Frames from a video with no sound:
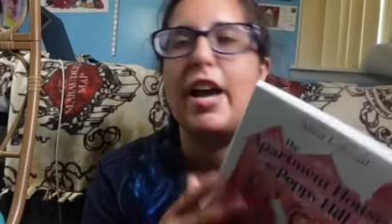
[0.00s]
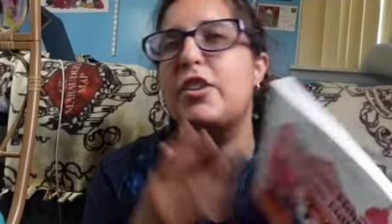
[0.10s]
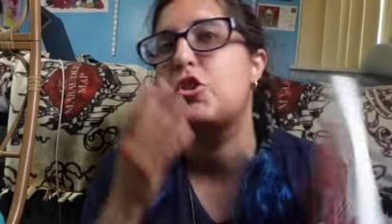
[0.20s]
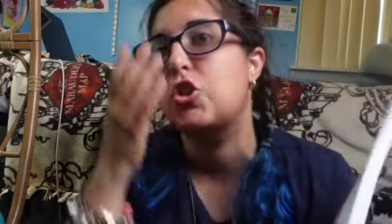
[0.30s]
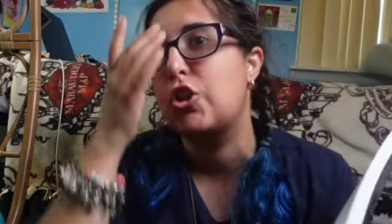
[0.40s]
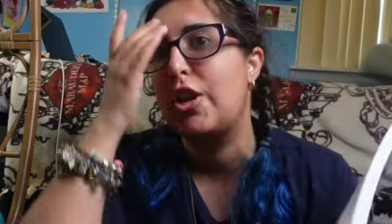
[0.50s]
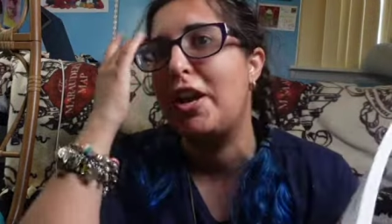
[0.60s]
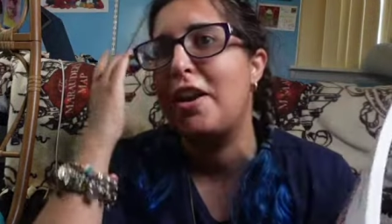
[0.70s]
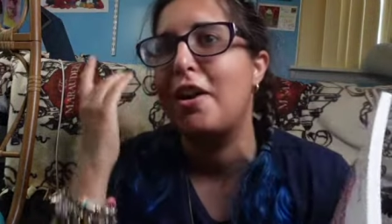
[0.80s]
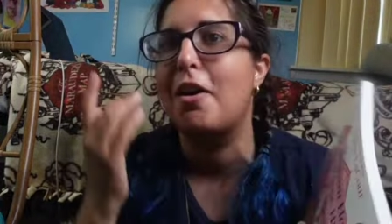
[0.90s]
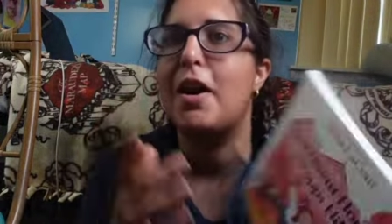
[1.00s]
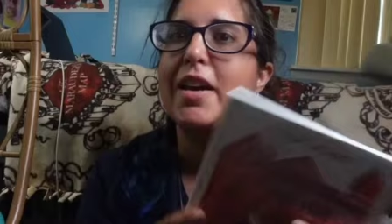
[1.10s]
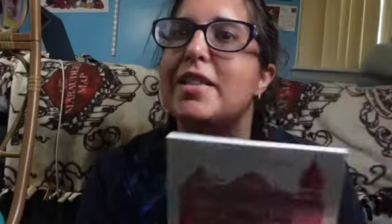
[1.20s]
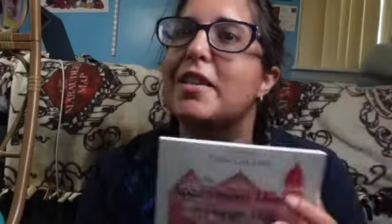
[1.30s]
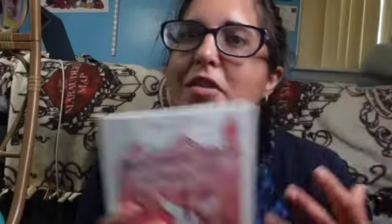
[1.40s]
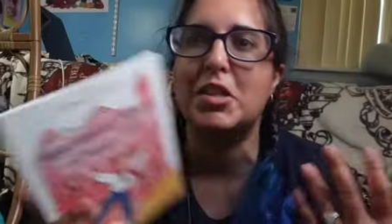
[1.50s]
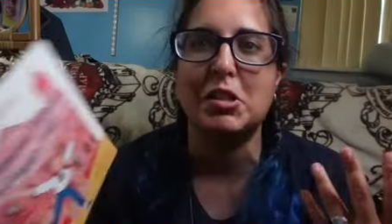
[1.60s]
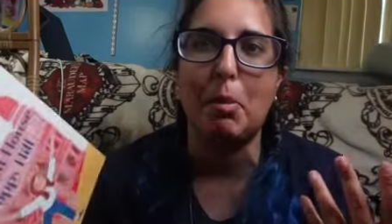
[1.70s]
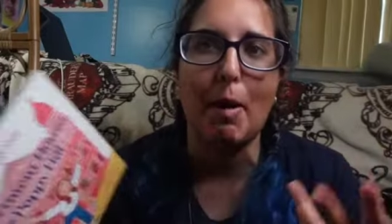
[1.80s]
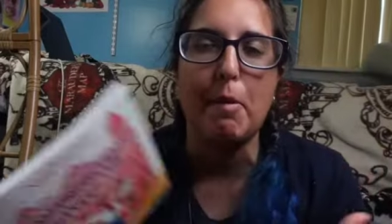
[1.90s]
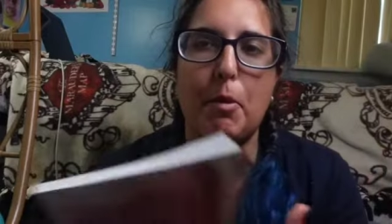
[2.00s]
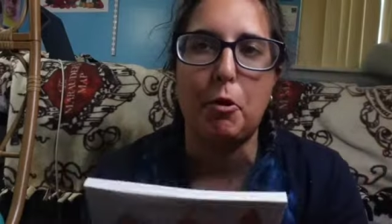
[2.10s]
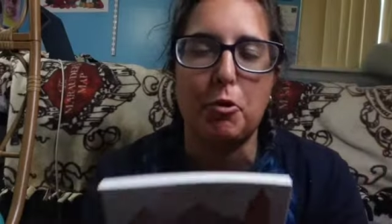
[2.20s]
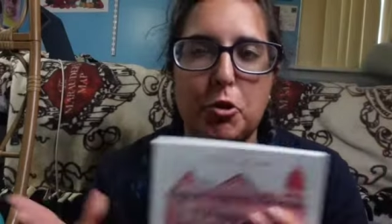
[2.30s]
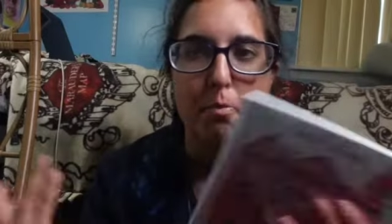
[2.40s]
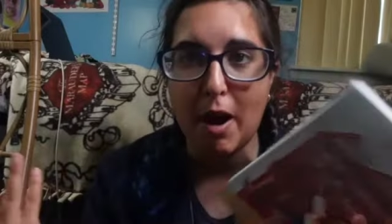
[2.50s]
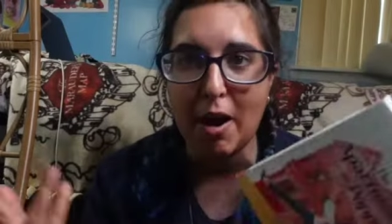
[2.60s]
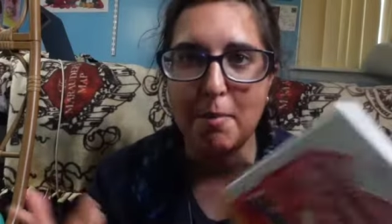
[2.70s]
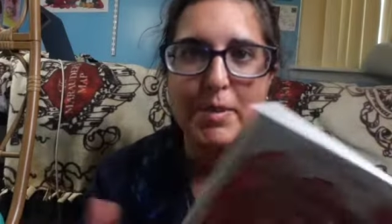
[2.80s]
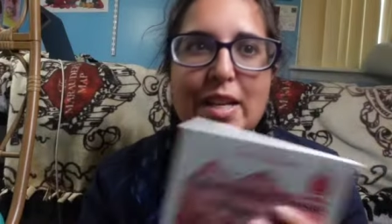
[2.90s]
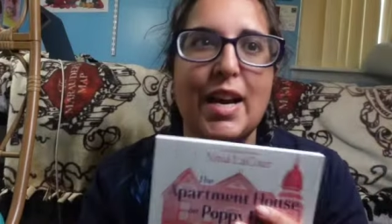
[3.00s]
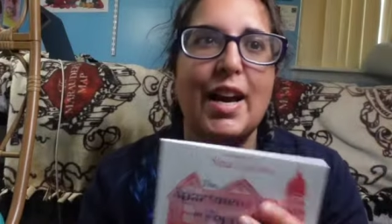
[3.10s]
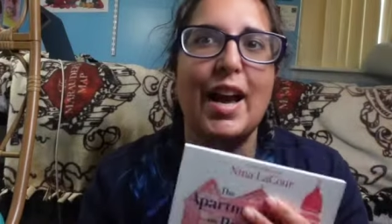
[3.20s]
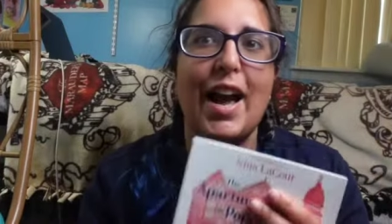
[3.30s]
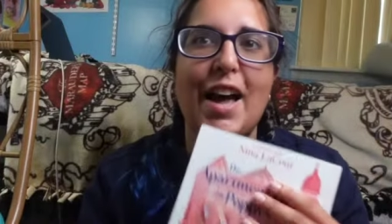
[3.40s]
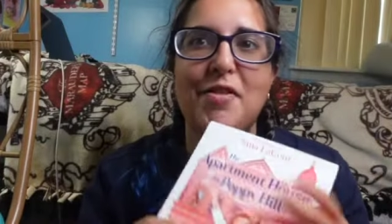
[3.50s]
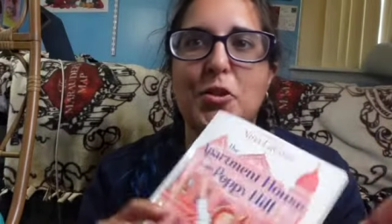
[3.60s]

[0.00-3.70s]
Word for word: and she lives in this apartment with her two moms, and